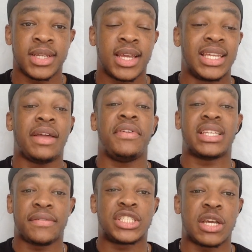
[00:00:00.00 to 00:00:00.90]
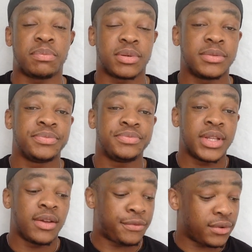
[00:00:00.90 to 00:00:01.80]
He definitely sent for Chip
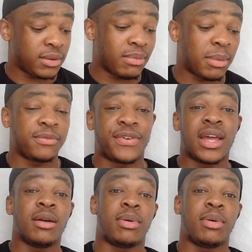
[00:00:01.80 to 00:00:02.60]
through the mum thing,